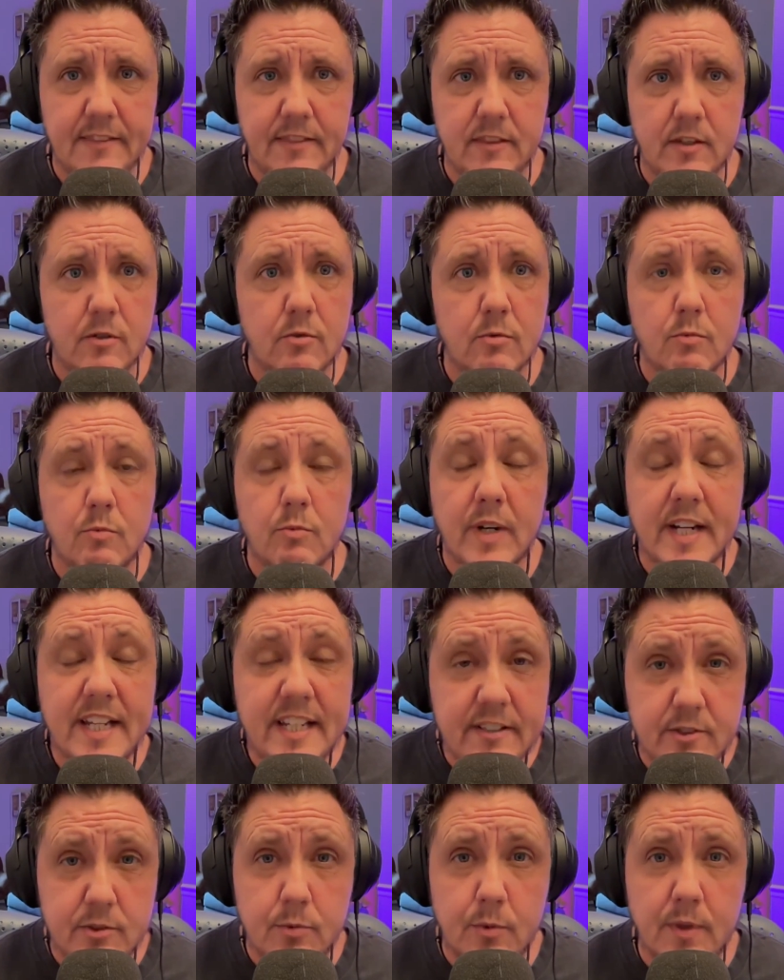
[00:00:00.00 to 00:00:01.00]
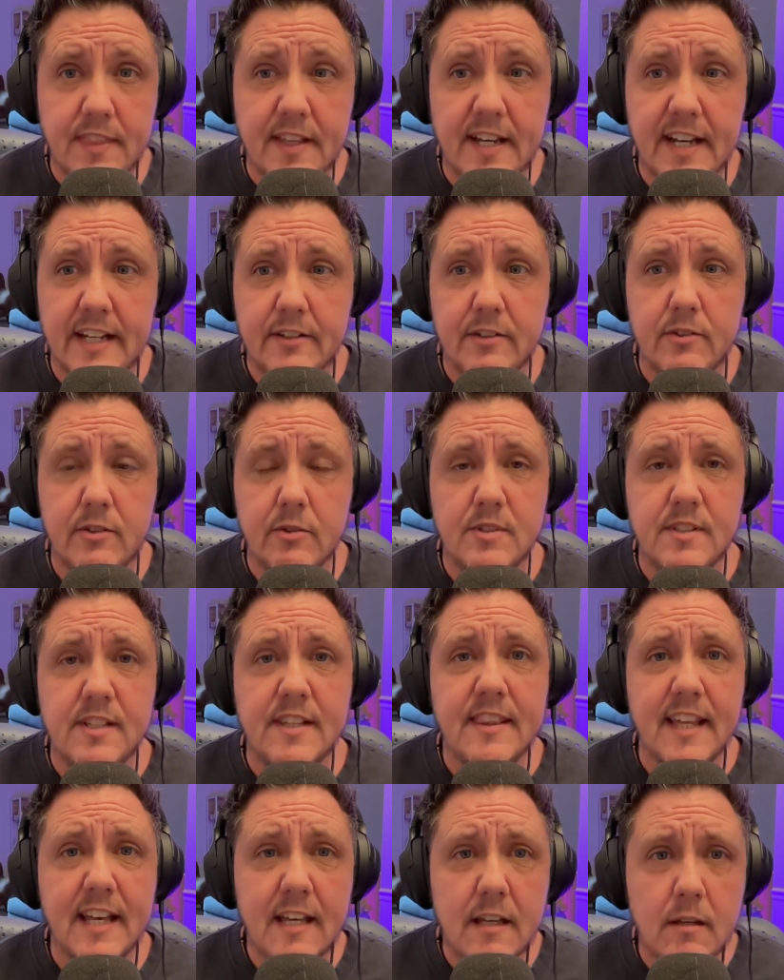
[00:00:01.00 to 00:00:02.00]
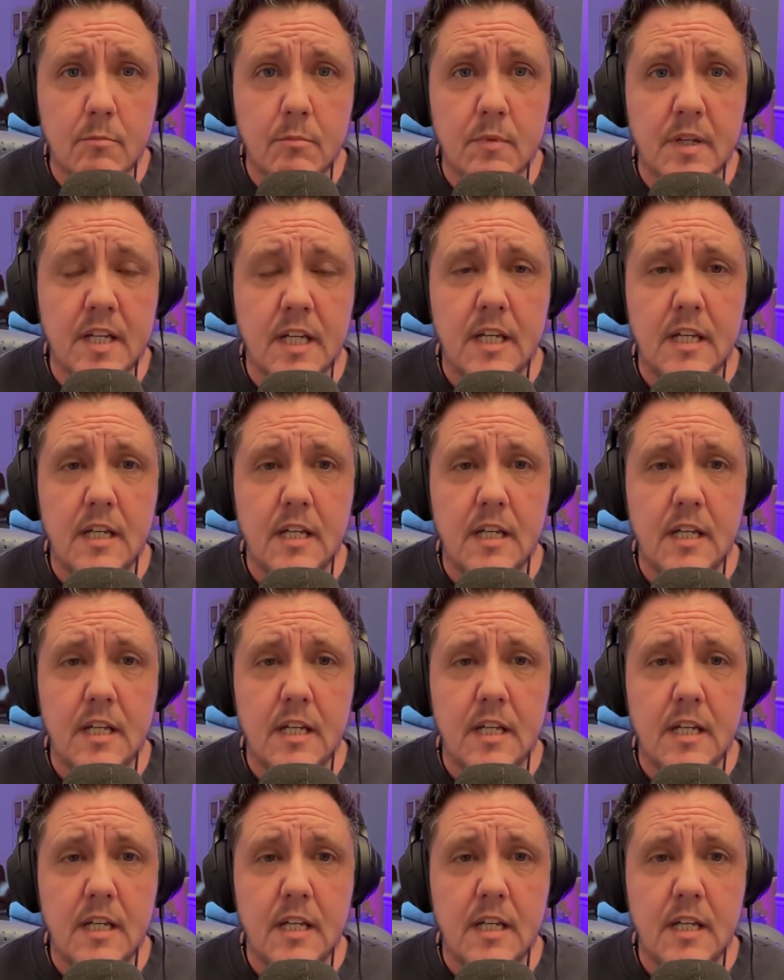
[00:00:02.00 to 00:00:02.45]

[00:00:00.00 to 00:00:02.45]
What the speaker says: They're raised with that. So to them,